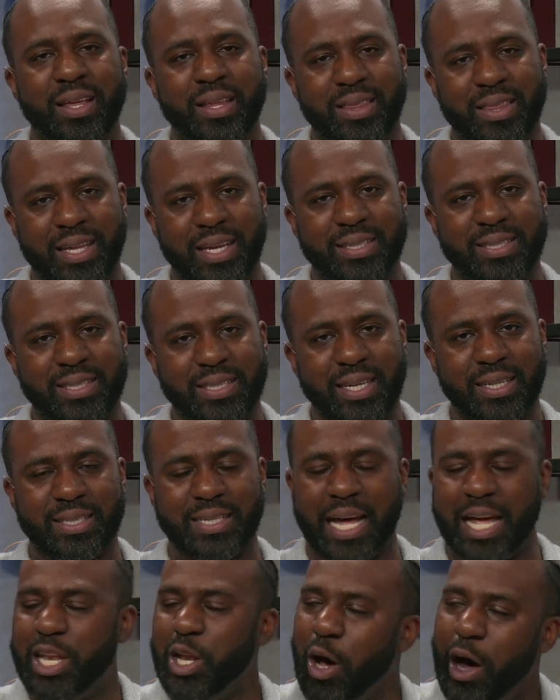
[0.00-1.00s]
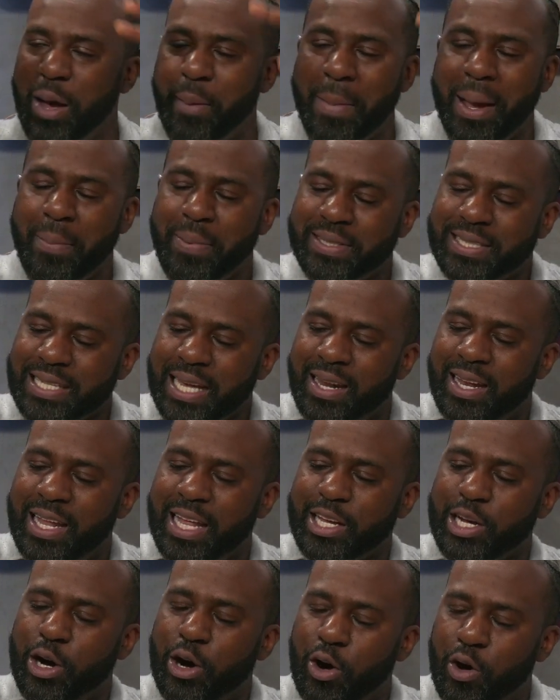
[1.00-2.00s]
this season. I know I might be sounding
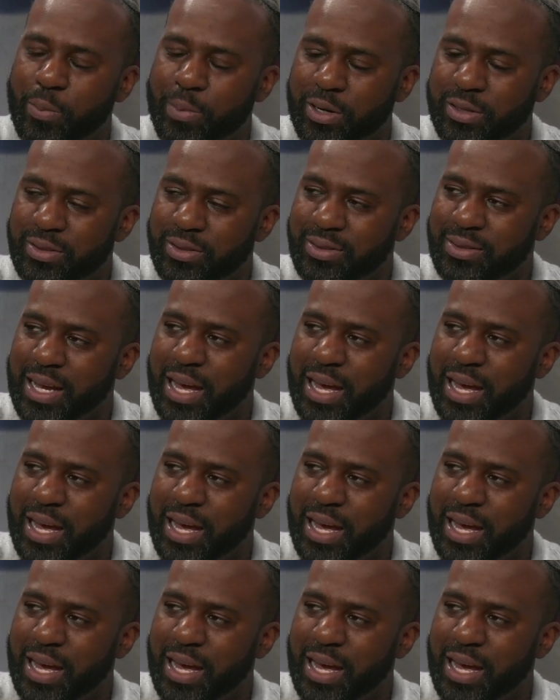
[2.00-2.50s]
like a homer.